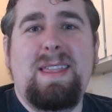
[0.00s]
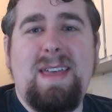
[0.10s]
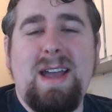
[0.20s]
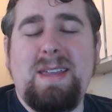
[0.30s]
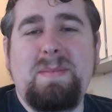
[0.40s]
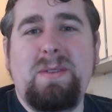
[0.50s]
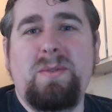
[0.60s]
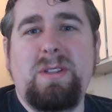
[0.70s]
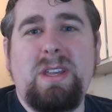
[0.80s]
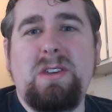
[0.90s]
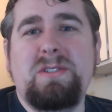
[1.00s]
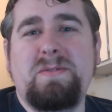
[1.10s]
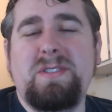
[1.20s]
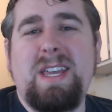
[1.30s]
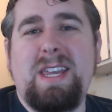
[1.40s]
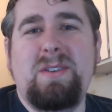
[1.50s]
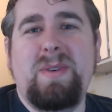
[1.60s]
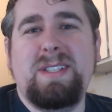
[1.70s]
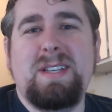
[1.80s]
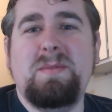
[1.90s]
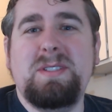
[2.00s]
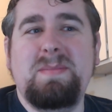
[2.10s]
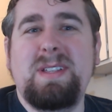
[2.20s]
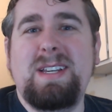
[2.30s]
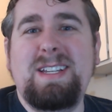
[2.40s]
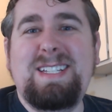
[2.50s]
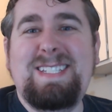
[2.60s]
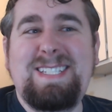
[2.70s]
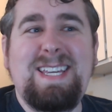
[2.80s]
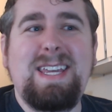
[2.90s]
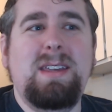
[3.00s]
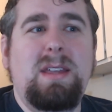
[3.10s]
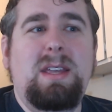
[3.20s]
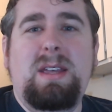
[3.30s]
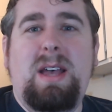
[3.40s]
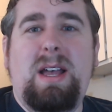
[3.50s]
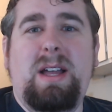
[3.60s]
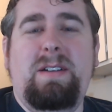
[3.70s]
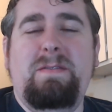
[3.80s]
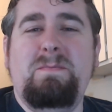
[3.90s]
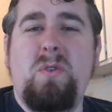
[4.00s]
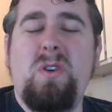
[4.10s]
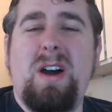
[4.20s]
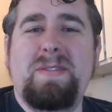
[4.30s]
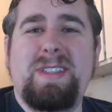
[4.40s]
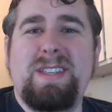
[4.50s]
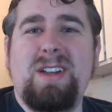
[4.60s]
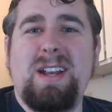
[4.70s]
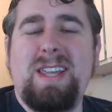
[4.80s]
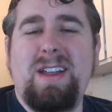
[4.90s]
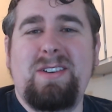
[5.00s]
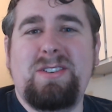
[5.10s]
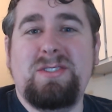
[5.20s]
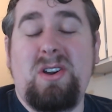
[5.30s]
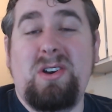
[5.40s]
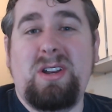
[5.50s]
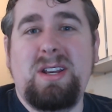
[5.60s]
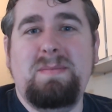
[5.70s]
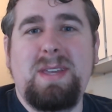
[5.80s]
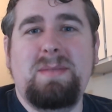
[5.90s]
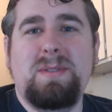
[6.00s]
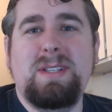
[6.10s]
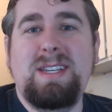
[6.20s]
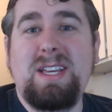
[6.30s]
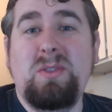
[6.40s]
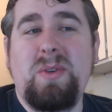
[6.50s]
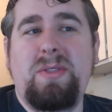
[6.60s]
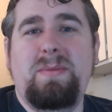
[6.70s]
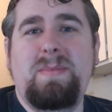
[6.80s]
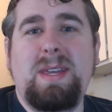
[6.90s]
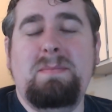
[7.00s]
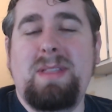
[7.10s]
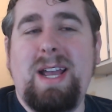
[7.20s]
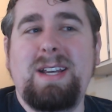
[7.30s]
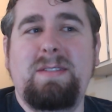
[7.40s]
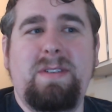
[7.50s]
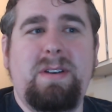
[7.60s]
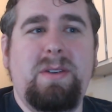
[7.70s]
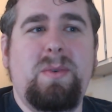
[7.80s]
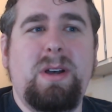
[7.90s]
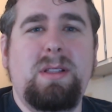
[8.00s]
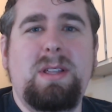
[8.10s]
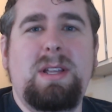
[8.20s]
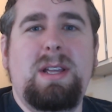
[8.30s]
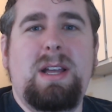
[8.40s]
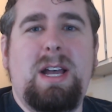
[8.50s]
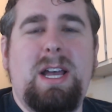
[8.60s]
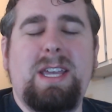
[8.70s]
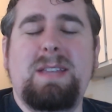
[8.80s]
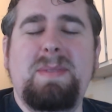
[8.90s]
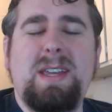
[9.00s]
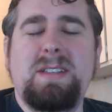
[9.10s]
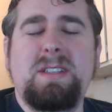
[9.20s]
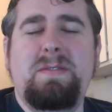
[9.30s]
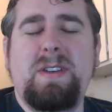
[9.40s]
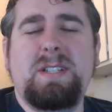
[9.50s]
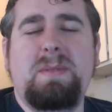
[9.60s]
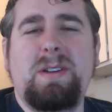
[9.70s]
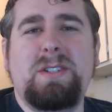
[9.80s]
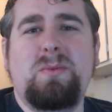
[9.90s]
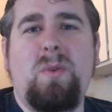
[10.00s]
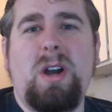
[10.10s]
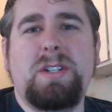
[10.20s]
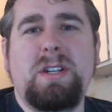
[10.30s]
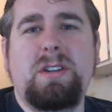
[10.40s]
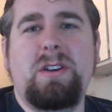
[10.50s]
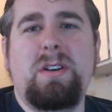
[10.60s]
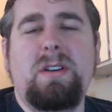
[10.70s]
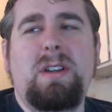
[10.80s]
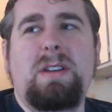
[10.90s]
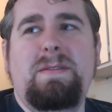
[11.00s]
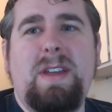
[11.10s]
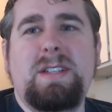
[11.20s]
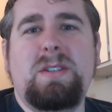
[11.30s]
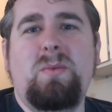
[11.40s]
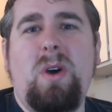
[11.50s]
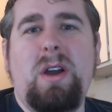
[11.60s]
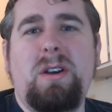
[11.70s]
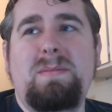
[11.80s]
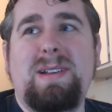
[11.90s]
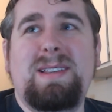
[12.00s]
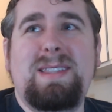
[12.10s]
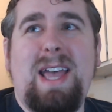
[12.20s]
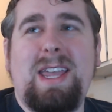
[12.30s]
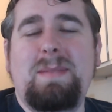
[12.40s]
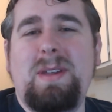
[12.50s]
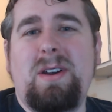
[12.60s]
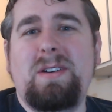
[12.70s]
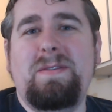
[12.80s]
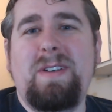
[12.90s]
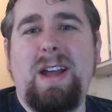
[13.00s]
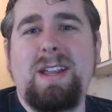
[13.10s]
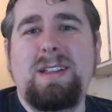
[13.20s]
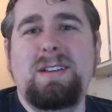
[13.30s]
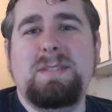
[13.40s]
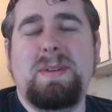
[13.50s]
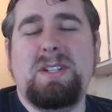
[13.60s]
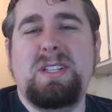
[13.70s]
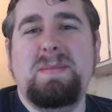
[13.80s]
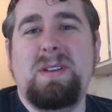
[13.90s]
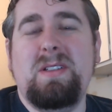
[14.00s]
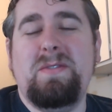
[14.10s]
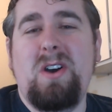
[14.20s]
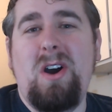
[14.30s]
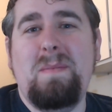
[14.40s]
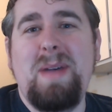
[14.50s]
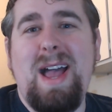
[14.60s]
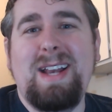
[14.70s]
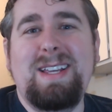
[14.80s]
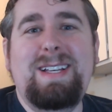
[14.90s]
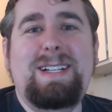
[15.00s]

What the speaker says: that can be really useful, taking away someone's ability to see. More often than not, characters aren't going to be able to deal with being blinded very well. It can be easily fixed by just washing your face in water, but that can be hard to find, especially in the middle of combat,